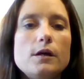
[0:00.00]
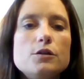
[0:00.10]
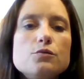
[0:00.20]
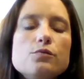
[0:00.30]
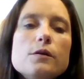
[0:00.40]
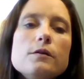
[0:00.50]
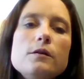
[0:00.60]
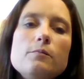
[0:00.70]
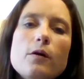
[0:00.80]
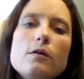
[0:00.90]
It's
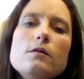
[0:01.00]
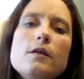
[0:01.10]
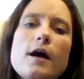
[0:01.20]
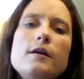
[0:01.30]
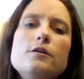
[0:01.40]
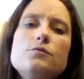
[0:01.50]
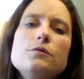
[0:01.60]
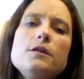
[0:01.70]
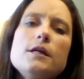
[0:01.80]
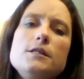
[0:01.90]
really part of that is
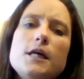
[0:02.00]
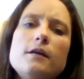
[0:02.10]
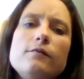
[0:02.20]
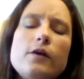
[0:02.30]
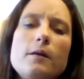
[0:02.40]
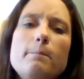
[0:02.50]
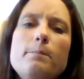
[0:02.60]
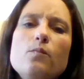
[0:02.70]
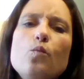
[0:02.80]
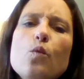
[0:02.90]
really identifying
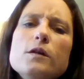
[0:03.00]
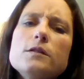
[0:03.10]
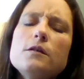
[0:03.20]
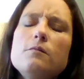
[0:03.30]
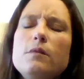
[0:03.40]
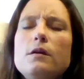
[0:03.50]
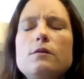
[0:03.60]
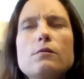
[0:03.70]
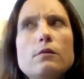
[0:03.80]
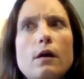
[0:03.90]
what's going to
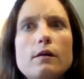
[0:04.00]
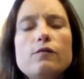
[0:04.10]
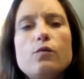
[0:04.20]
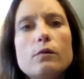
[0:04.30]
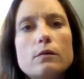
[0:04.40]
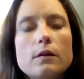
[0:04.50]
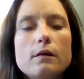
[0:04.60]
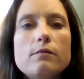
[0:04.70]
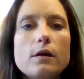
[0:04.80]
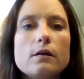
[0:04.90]
make your life worth
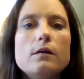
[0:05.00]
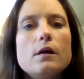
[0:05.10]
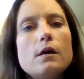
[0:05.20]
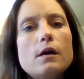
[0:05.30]
living.